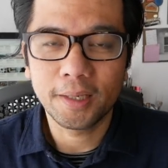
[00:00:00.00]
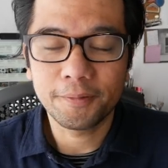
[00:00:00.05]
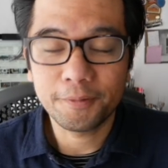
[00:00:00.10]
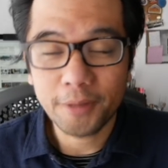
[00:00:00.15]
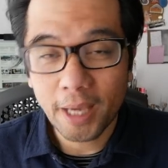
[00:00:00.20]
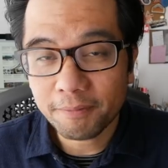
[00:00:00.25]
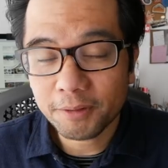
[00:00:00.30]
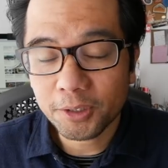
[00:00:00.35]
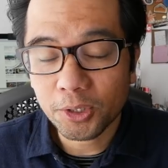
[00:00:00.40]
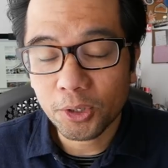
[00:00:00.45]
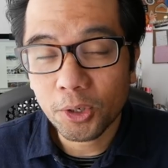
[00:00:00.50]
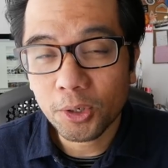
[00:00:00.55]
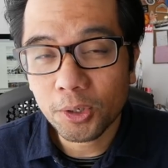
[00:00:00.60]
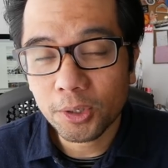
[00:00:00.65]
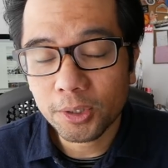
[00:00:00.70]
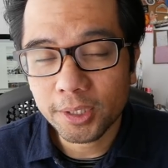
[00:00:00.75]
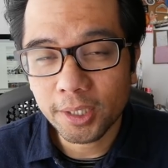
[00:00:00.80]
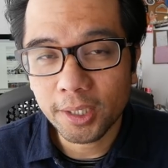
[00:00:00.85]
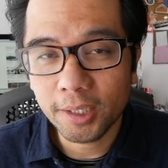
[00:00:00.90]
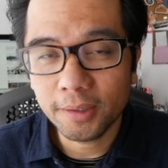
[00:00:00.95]
If you haven't
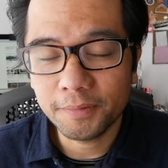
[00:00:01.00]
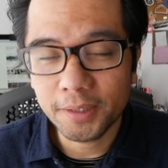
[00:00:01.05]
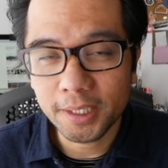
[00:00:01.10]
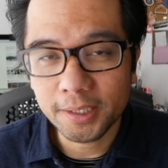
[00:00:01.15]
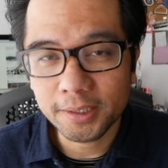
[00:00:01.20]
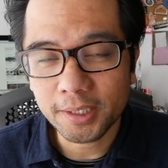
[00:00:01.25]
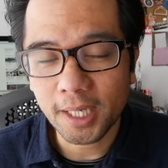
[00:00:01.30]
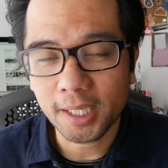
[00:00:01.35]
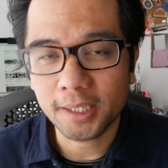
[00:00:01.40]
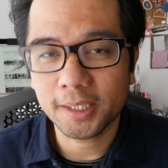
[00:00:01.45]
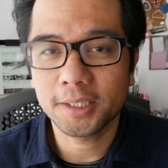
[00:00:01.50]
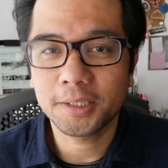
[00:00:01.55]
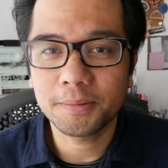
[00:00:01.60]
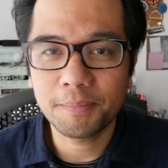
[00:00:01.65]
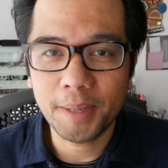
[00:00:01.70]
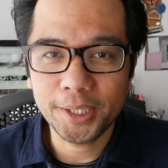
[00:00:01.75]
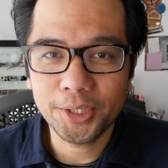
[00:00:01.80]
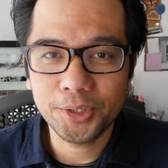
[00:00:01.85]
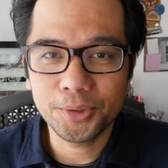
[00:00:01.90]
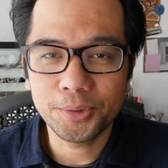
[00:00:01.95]
heard of The Cyclist
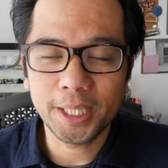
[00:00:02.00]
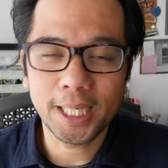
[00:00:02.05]
Menu,